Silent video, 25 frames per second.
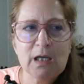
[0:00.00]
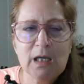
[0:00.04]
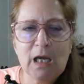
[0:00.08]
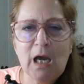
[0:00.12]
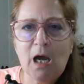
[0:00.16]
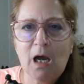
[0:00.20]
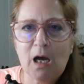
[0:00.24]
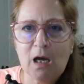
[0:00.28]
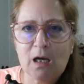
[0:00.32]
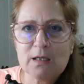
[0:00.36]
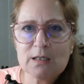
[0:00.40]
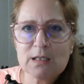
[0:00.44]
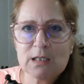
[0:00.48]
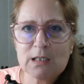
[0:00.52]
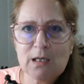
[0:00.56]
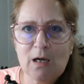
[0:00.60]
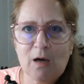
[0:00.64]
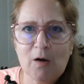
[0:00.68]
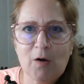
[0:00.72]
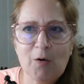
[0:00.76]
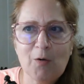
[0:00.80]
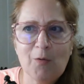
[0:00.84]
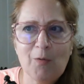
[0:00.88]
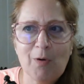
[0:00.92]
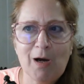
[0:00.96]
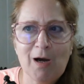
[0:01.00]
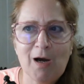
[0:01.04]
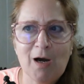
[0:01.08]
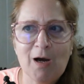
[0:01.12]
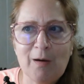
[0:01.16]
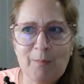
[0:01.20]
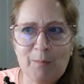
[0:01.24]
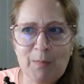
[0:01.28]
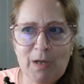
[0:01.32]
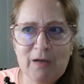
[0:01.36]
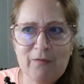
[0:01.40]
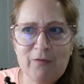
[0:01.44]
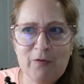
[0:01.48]
yeah. So
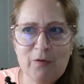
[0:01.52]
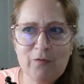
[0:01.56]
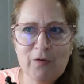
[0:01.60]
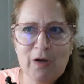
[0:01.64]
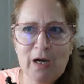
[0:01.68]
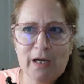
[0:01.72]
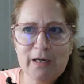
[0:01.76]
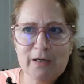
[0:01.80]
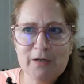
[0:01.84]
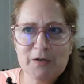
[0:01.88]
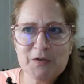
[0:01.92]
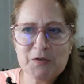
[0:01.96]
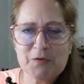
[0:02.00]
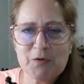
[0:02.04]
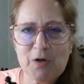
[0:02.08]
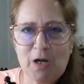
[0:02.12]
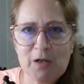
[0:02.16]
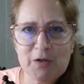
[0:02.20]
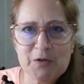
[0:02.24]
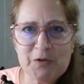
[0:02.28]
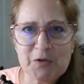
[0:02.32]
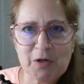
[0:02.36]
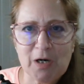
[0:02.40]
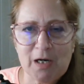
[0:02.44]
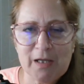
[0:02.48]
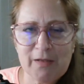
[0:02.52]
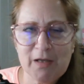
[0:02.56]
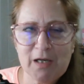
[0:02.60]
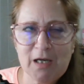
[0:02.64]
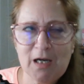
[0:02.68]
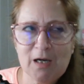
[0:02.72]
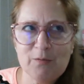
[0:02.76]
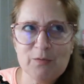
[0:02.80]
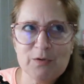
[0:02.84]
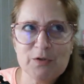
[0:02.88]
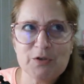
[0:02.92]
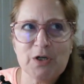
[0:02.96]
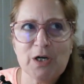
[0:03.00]
um, if you've got an astrologer, I think
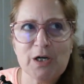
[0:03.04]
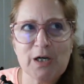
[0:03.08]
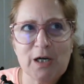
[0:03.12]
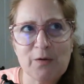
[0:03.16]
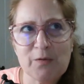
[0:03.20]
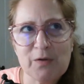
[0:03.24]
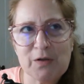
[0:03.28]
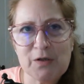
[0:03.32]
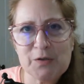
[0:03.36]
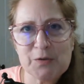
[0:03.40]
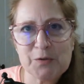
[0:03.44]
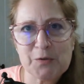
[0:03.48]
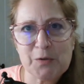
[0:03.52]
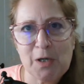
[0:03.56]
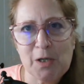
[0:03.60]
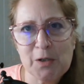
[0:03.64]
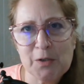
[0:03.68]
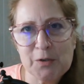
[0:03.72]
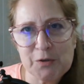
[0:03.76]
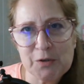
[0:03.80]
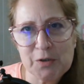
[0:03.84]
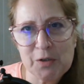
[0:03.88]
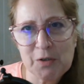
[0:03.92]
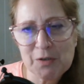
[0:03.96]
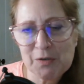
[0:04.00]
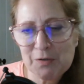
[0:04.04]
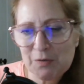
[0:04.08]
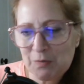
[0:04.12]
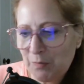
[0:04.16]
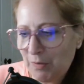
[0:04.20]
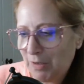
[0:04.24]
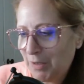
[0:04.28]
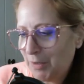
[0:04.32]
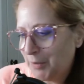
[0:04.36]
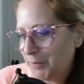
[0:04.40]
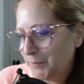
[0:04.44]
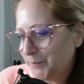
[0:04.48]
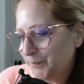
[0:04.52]
I would check out the astrology this
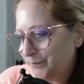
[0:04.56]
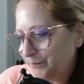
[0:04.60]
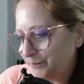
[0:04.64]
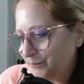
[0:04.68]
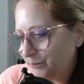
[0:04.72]
week.